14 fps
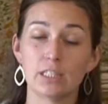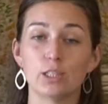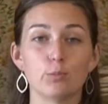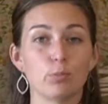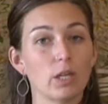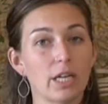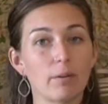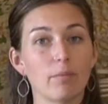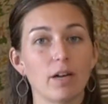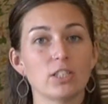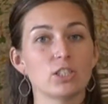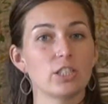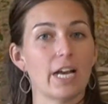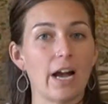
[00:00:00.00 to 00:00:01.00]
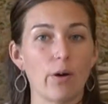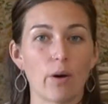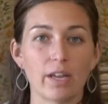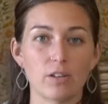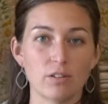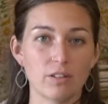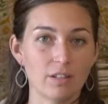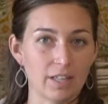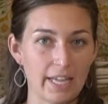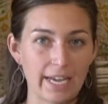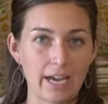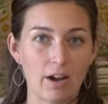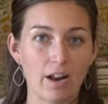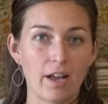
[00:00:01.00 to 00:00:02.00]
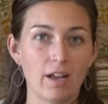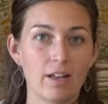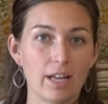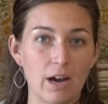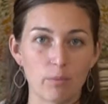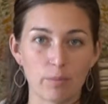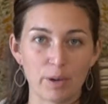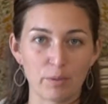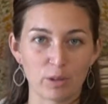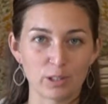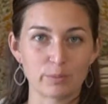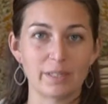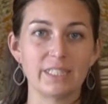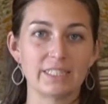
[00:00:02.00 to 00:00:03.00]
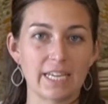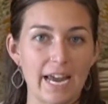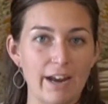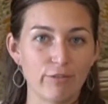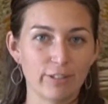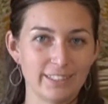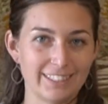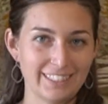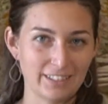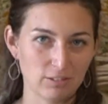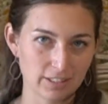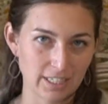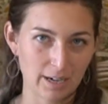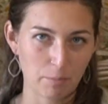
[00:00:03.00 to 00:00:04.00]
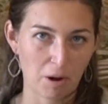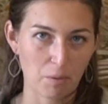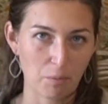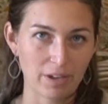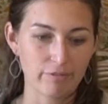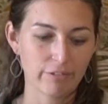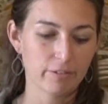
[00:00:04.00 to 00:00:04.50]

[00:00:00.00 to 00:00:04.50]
is pretty much how I lay out my workspace every single time I weave.